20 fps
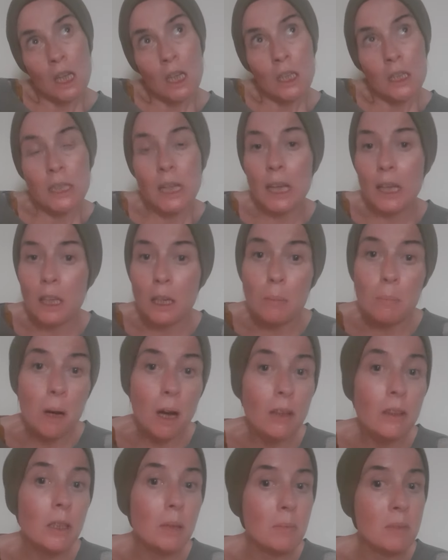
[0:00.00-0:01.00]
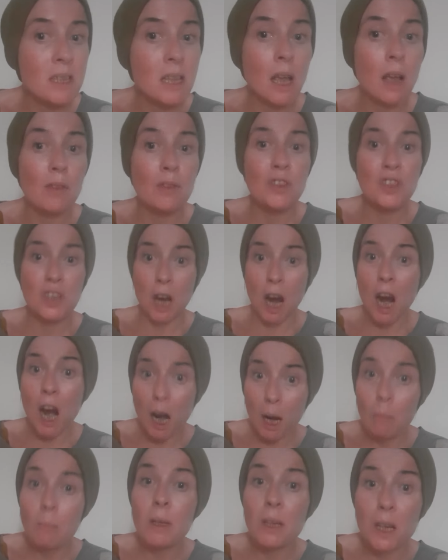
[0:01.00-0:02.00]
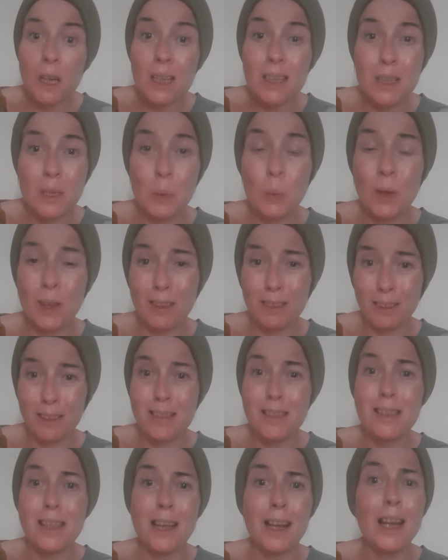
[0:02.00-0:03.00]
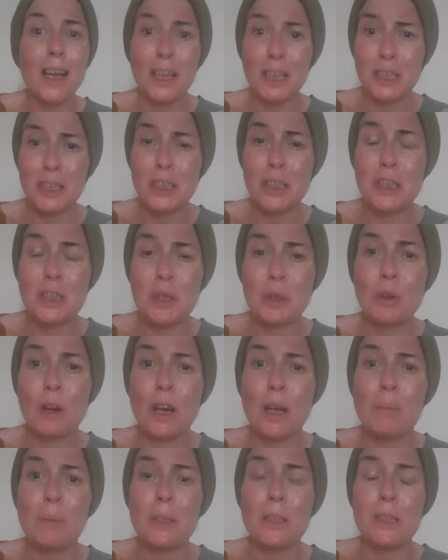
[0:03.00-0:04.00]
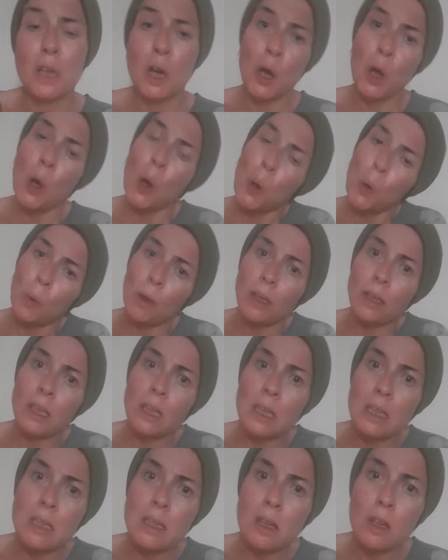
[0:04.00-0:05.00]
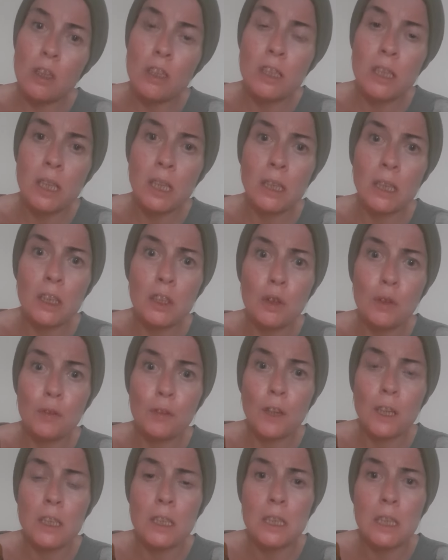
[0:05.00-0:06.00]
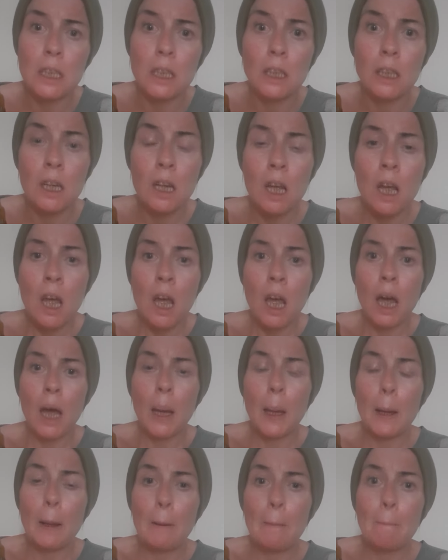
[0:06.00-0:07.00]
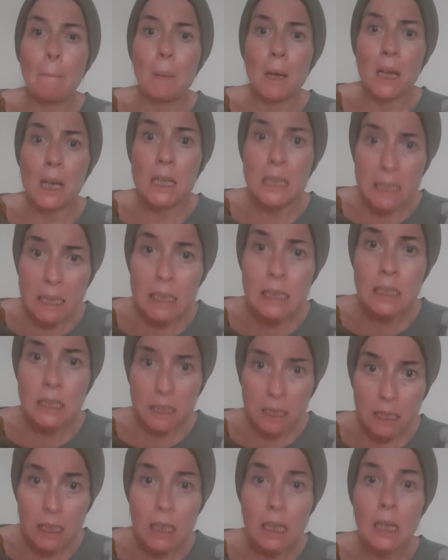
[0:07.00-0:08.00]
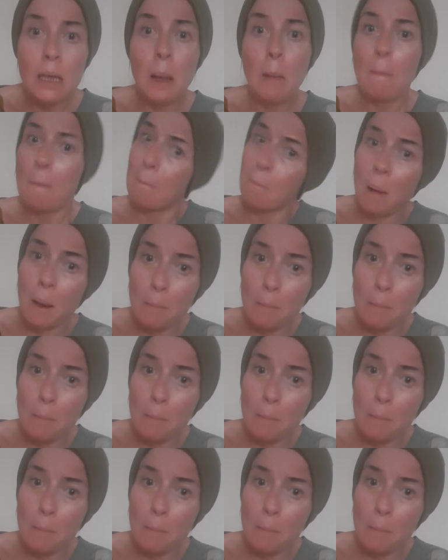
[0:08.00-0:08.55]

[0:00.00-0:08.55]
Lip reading: taken upon themselves to harmonise with, as they like to describe it, when insulting and offending my identity, my